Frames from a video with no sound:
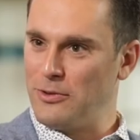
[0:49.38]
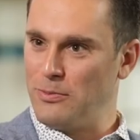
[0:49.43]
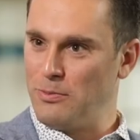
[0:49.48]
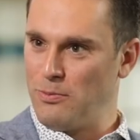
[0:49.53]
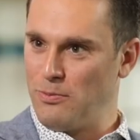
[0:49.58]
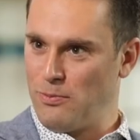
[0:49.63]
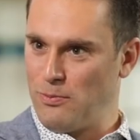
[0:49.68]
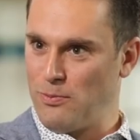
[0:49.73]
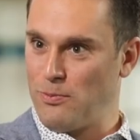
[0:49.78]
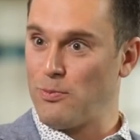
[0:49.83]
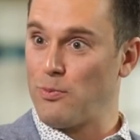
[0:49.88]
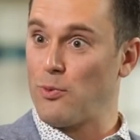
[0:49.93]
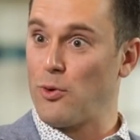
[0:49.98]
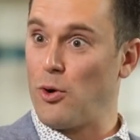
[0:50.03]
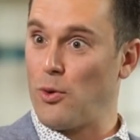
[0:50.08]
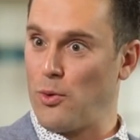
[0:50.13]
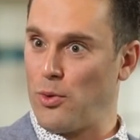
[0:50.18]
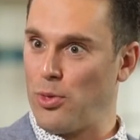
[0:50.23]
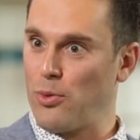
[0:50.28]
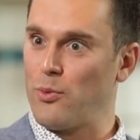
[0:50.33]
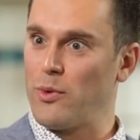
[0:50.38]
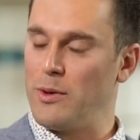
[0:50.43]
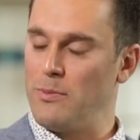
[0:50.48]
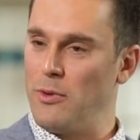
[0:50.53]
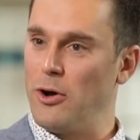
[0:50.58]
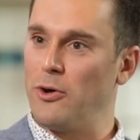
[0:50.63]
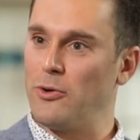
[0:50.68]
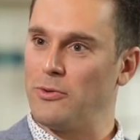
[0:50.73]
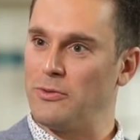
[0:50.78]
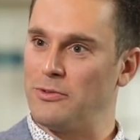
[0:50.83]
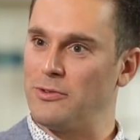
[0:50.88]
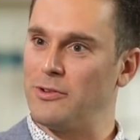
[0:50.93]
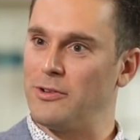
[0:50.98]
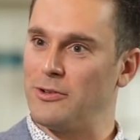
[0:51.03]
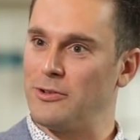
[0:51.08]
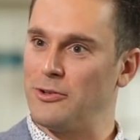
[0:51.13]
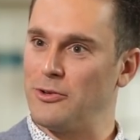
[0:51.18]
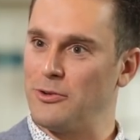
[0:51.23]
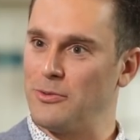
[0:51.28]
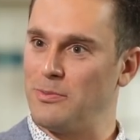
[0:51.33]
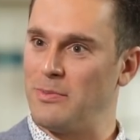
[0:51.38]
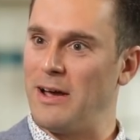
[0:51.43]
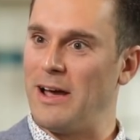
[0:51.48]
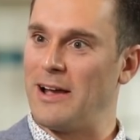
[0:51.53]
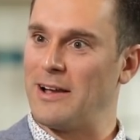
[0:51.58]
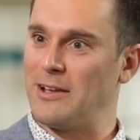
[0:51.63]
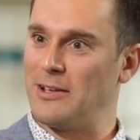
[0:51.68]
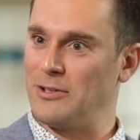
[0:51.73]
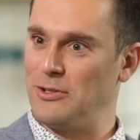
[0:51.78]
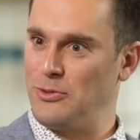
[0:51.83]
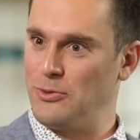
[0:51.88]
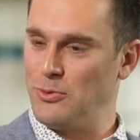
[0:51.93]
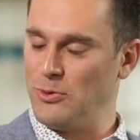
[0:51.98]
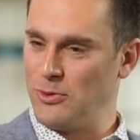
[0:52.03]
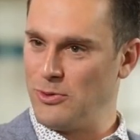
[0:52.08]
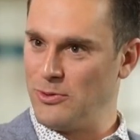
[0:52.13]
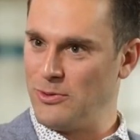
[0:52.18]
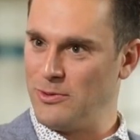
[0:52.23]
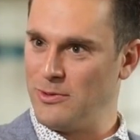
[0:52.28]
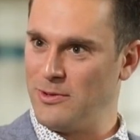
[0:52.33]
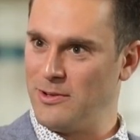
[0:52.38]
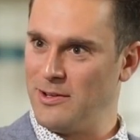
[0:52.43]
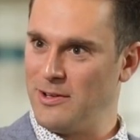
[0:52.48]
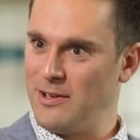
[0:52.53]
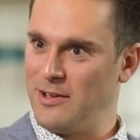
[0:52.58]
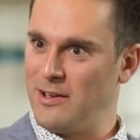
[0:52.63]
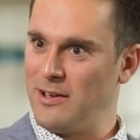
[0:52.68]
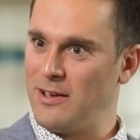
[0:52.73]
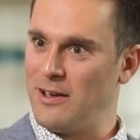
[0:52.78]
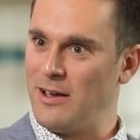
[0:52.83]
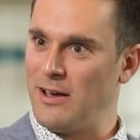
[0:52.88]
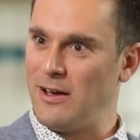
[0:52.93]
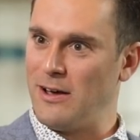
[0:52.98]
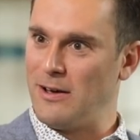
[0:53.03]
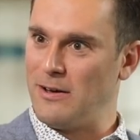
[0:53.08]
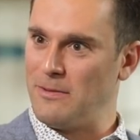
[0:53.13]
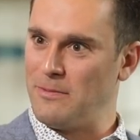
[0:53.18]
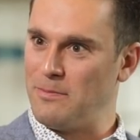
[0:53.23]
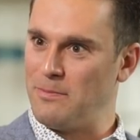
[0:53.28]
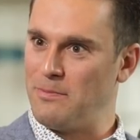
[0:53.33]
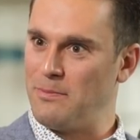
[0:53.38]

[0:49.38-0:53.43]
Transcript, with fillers: you broke three bones in your back, and you were uh,